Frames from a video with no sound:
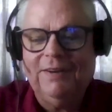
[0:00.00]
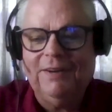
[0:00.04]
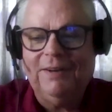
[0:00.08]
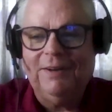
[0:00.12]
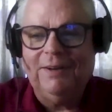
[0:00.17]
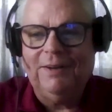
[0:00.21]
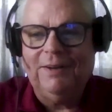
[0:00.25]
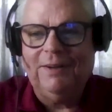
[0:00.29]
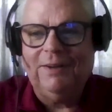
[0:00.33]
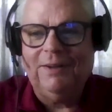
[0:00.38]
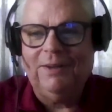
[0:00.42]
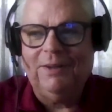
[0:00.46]

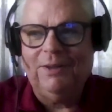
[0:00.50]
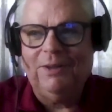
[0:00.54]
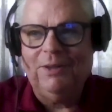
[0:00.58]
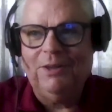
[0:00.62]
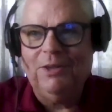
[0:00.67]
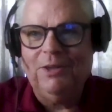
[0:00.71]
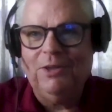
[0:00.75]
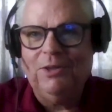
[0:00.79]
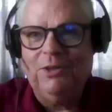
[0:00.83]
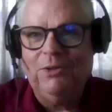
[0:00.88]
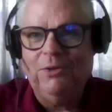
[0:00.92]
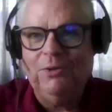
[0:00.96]

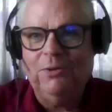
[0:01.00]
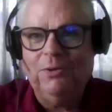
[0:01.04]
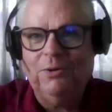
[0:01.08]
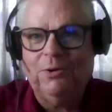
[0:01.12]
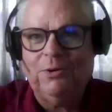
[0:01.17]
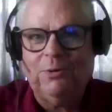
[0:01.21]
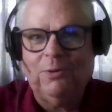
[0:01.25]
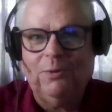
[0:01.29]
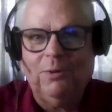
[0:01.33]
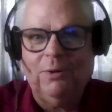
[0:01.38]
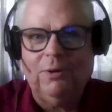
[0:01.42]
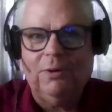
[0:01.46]

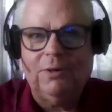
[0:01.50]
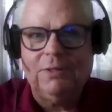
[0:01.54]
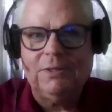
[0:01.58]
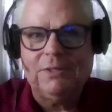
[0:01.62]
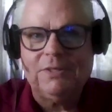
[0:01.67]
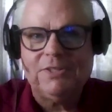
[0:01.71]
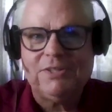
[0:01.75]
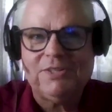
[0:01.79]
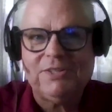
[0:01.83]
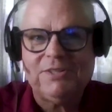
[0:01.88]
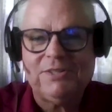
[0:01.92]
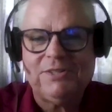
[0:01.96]

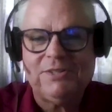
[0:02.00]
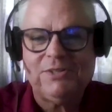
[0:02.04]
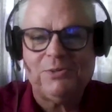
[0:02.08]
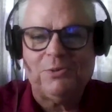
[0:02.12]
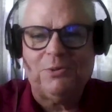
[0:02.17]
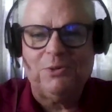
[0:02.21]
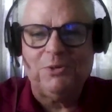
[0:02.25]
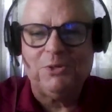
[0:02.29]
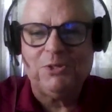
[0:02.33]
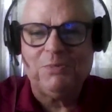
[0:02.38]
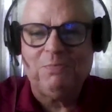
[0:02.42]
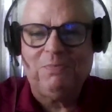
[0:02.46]
unicorns,
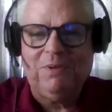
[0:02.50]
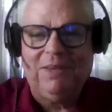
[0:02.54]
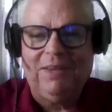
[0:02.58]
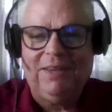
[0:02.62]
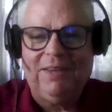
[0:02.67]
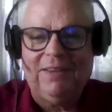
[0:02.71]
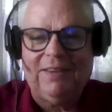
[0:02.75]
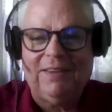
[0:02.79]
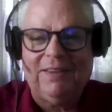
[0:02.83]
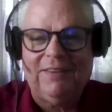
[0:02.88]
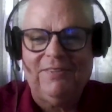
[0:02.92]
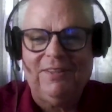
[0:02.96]
so to
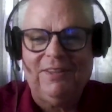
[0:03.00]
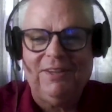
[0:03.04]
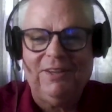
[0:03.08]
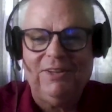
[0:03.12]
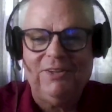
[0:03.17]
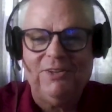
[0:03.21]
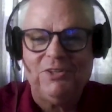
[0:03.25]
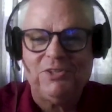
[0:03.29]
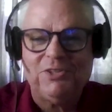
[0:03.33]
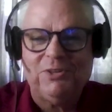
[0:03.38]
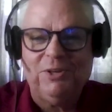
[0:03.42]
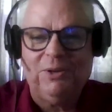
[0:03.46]
speak, in the
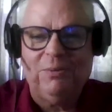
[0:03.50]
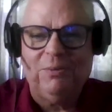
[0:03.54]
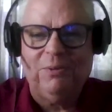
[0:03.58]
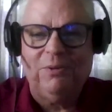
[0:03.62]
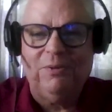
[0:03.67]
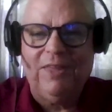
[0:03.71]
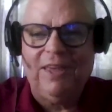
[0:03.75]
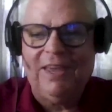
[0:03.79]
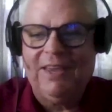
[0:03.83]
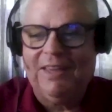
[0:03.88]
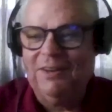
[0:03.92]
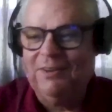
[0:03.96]
industry,
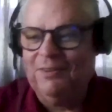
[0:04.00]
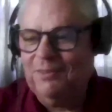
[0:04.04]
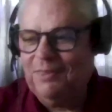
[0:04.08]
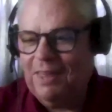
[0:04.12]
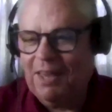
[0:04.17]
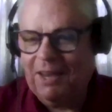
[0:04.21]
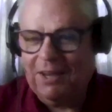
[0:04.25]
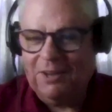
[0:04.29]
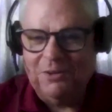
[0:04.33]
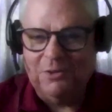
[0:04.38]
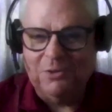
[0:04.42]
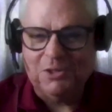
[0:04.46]
where they can
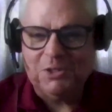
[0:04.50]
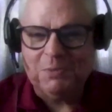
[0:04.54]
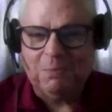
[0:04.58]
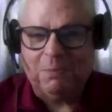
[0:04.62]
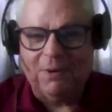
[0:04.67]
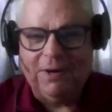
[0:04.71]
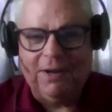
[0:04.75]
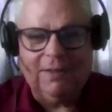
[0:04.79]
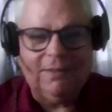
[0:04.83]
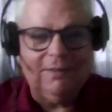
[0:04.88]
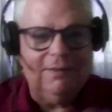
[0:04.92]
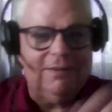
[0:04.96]
do
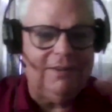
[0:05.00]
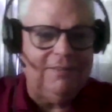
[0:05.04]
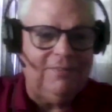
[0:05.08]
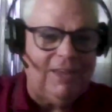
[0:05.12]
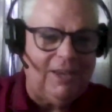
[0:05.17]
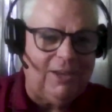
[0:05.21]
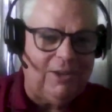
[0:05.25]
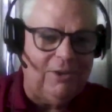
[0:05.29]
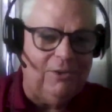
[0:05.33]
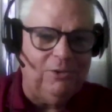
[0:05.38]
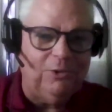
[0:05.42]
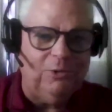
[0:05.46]
sprinkler and
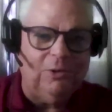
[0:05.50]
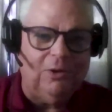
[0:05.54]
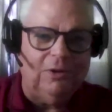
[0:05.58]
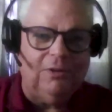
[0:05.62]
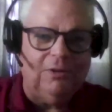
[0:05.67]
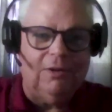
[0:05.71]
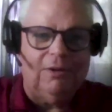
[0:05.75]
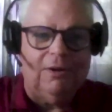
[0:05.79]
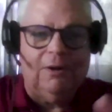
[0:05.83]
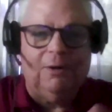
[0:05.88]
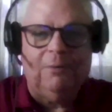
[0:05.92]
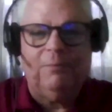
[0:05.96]
they can do
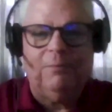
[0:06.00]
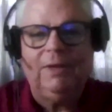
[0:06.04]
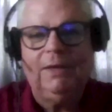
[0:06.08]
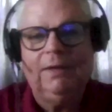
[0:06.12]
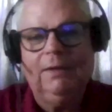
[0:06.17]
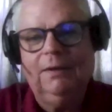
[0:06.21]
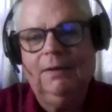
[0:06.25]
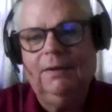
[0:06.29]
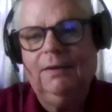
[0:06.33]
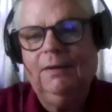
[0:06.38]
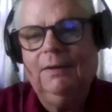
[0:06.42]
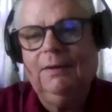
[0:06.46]
alarm,
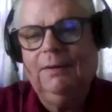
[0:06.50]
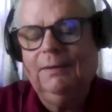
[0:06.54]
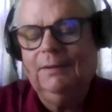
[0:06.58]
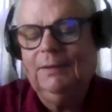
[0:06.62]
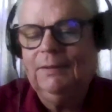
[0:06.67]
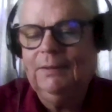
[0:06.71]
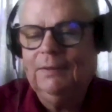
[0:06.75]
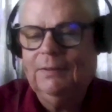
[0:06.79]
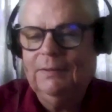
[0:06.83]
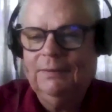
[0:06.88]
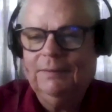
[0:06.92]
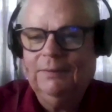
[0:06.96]

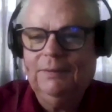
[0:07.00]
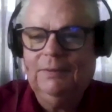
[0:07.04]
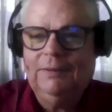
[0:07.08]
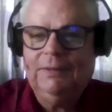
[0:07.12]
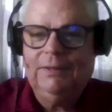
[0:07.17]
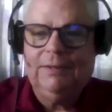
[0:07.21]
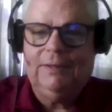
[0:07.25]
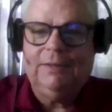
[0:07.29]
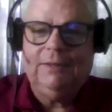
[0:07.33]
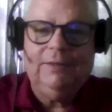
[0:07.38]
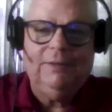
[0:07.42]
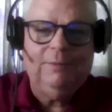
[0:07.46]

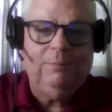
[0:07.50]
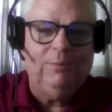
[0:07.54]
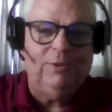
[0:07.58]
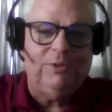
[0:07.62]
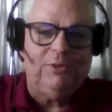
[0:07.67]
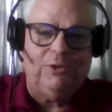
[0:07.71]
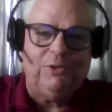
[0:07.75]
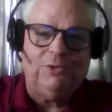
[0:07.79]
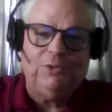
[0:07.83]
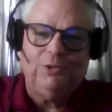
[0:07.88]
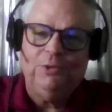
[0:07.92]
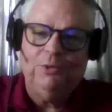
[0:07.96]

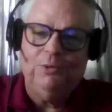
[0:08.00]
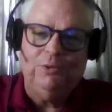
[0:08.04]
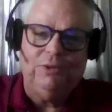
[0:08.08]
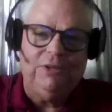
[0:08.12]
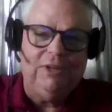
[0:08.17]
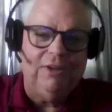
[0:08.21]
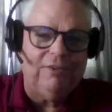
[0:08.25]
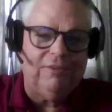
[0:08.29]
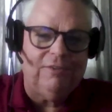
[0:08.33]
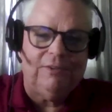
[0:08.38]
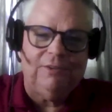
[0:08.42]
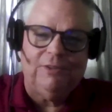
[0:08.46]
but they're
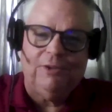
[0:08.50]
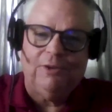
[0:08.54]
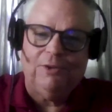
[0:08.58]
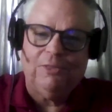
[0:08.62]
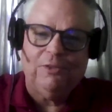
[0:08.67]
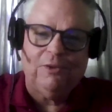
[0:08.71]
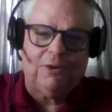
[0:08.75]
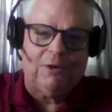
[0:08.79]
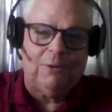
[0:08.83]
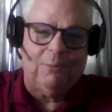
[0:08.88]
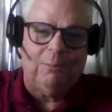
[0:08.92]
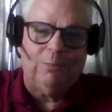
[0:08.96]

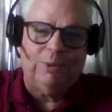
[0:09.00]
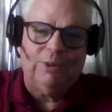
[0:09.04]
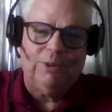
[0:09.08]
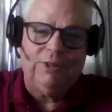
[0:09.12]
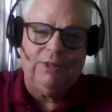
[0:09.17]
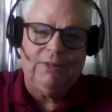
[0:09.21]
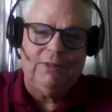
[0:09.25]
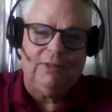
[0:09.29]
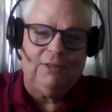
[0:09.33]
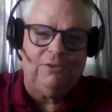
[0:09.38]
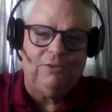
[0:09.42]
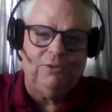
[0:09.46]

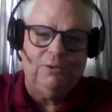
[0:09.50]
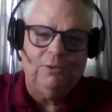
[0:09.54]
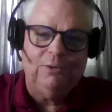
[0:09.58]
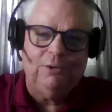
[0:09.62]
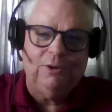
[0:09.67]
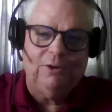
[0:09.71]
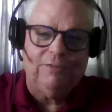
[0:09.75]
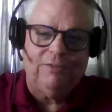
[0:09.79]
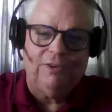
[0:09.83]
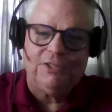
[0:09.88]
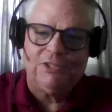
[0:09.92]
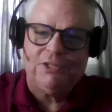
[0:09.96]
completely two
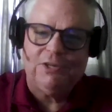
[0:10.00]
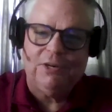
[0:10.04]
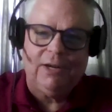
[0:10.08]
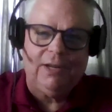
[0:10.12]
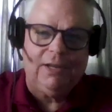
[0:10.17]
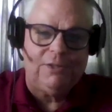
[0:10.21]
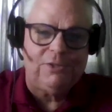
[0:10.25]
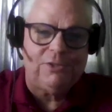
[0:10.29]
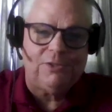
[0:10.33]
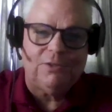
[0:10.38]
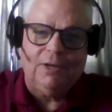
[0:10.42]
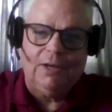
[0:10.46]
different
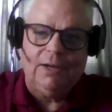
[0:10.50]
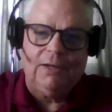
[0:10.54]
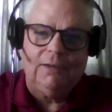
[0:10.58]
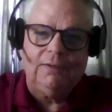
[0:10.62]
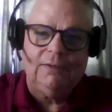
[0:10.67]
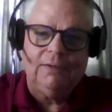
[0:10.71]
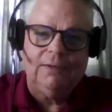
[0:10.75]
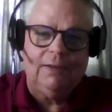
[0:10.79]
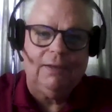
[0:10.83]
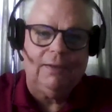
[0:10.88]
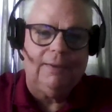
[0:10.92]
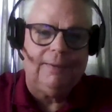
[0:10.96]
trades, right?
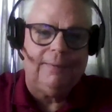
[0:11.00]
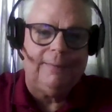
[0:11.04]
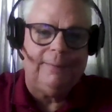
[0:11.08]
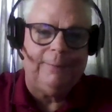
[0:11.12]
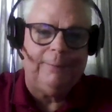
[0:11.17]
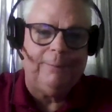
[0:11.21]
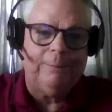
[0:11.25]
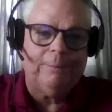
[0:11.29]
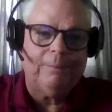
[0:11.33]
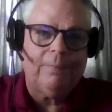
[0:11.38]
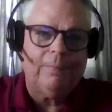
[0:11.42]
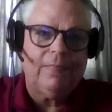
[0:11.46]

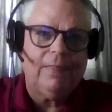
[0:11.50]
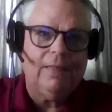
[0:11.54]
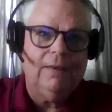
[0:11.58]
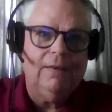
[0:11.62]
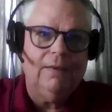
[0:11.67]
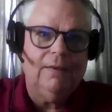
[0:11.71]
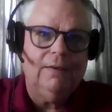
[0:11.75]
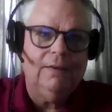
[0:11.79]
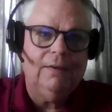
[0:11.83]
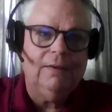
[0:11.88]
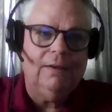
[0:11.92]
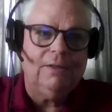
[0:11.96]

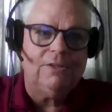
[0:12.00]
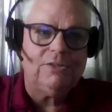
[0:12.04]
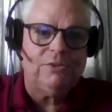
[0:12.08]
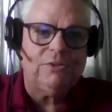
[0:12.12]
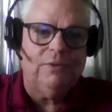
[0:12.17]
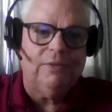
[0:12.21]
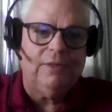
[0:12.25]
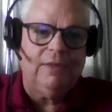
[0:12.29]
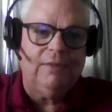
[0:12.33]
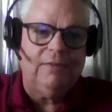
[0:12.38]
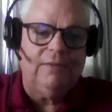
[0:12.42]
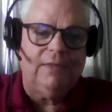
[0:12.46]
And
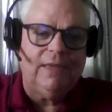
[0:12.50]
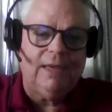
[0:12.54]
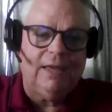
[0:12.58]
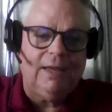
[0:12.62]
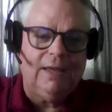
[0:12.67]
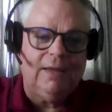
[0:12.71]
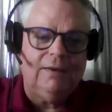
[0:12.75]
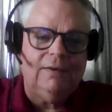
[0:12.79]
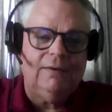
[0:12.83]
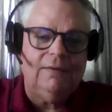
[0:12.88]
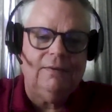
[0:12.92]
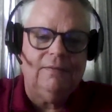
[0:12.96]
so
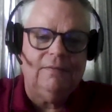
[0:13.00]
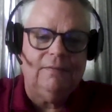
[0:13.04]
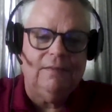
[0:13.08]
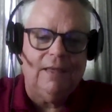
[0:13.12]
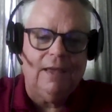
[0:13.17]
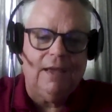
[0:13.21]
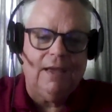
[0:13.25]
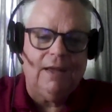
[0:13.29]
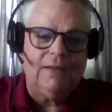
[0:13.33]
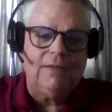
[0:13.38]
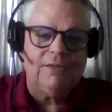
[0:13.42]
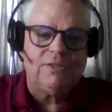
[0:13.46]
that
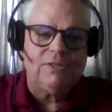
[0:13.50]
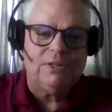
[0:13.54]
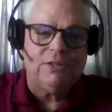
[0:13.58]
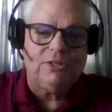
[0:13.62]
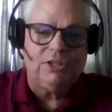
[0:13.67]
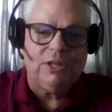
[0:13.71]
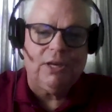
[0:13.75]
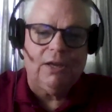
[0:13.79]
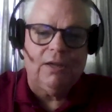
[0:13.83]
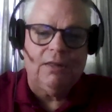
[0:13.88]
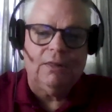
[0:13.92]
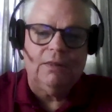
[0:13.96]
is a
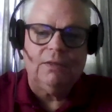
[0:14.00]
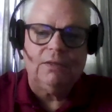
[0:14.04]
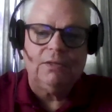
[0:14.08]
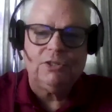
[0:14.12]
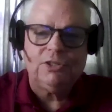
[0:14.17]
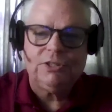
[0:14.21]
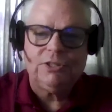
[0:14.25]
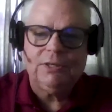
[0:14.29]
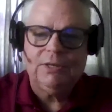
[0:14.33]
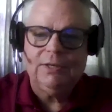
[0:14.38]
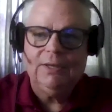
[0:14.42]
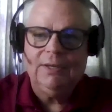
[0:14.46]

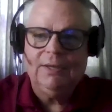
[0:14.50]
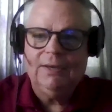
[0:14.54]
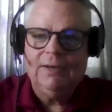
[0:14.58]
challenge.